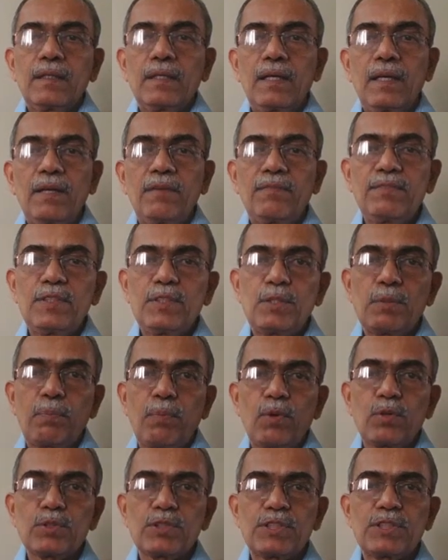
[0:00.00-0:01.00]
If the
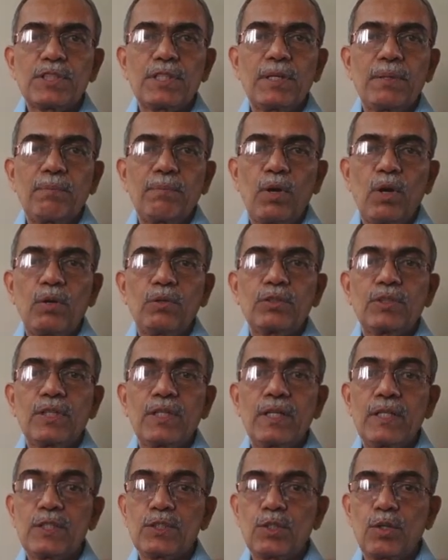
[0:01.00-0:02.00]
deposited amount
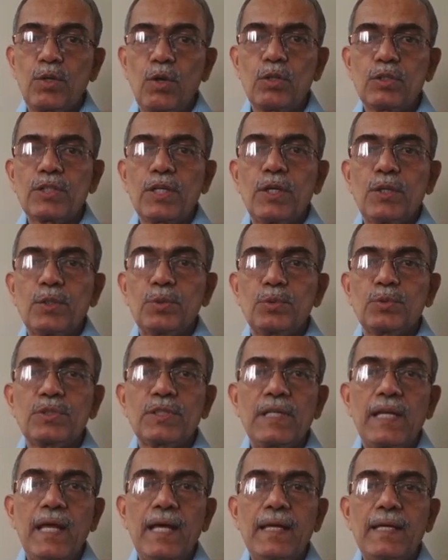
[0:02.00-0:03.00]
is not
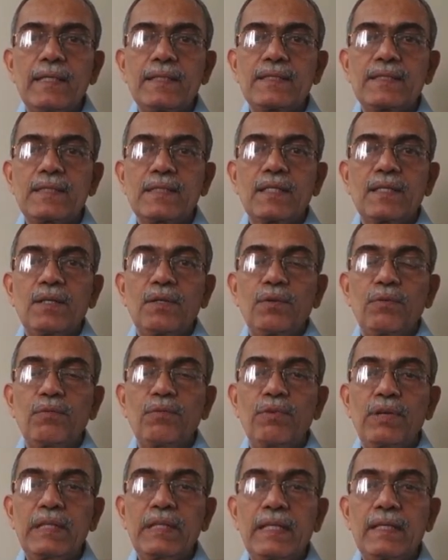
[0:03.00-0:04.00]
utilized
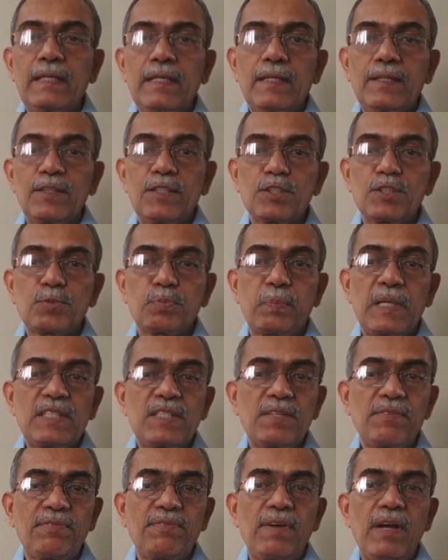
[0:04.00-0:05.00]
within the
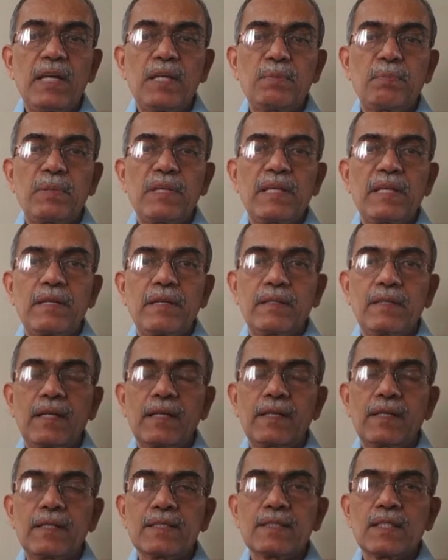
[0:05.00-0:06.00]
specified period,
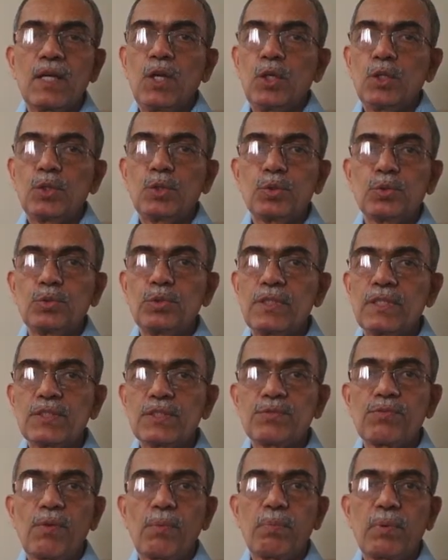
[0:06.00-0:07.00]
that is 2
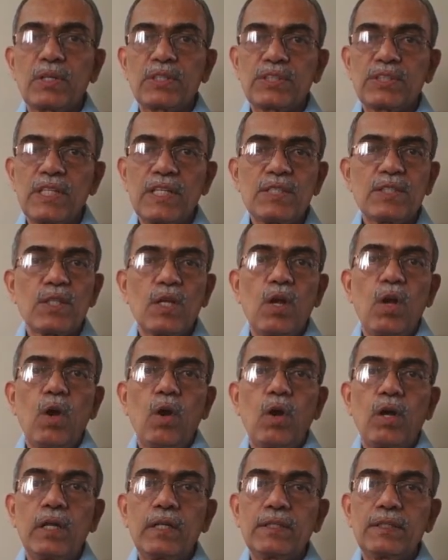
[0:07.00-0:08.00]
years for purchase
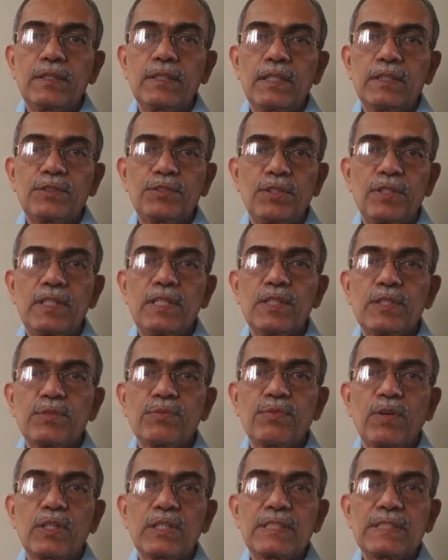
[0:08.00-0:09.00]
and 3 years
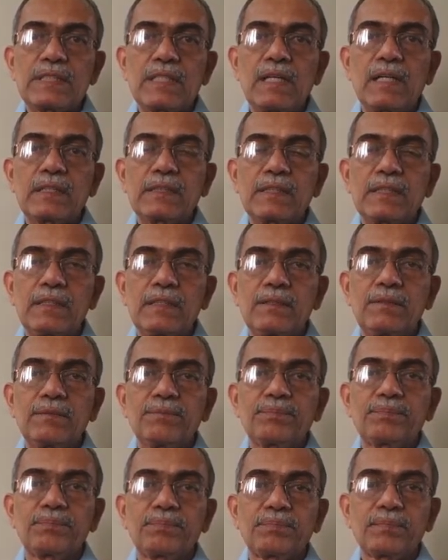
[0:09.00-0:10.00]
for construction,
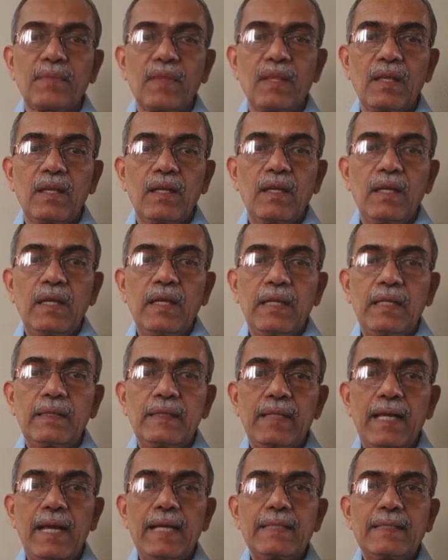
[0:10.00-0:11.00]

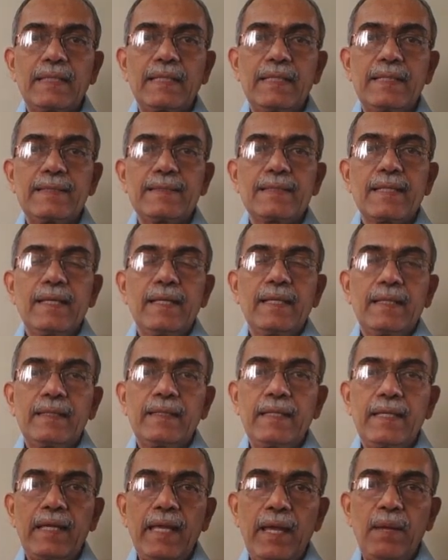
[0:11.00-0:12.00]
in that case,
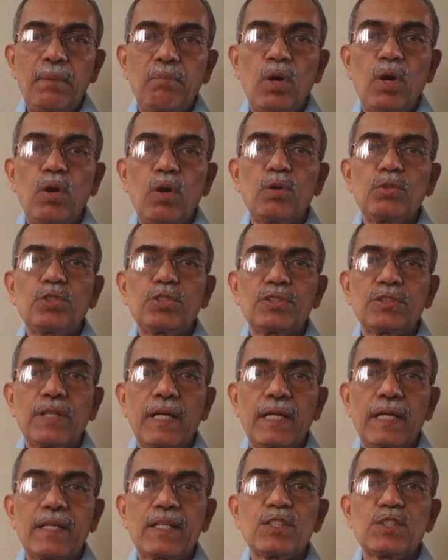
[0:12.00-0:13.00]
the amount
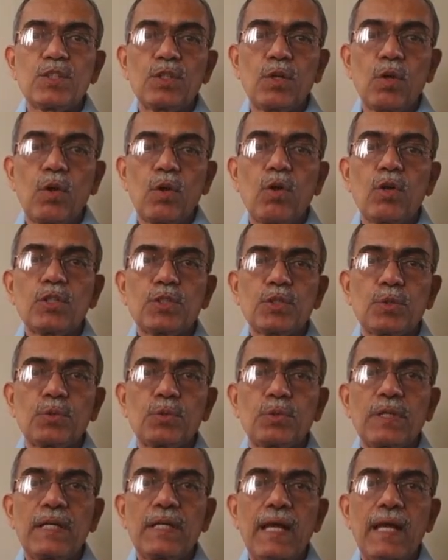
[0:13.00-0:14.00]
that is not
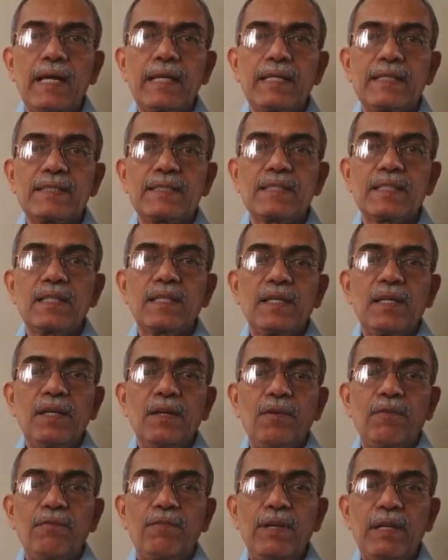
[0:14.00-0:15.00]
utilized
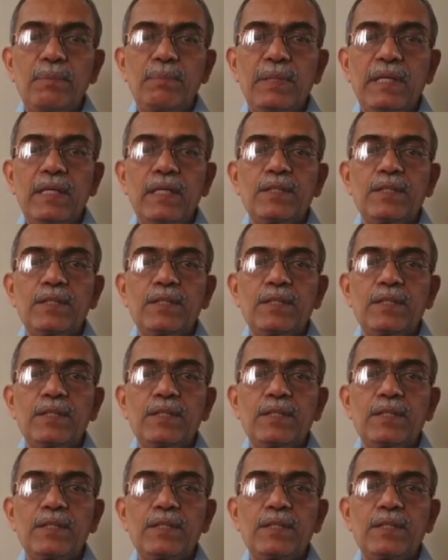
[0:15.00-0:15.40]
will be